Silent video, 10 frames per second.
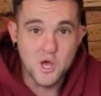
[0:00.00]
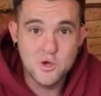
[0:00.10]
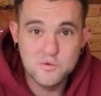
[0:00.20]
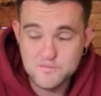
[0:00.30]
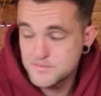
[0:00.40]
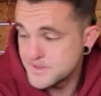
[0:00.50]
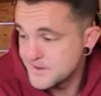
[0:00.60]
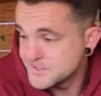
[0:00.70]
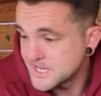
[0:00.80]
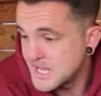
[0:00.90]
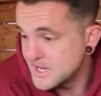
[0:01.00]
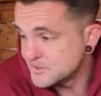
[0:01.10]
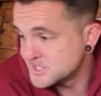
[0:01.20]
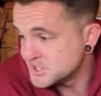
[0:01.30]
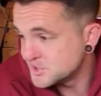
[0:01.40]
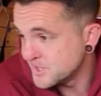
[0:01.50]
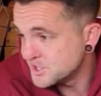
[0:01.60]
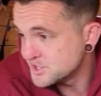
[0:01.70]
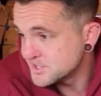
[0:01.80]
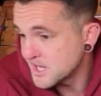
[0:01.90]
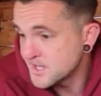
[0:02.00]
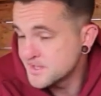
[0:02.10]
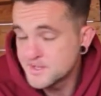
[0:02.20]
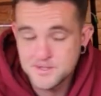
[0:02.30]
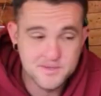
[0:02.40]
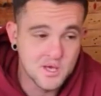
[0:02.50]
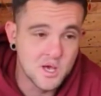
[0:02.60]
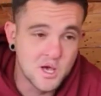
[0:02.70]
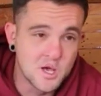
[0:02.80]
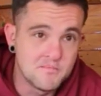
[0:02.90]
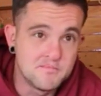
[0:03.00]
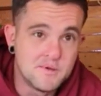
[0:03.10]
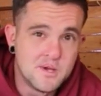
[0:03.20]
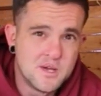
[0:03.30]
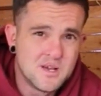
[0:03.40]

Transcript: go. There was that little situation done. Um,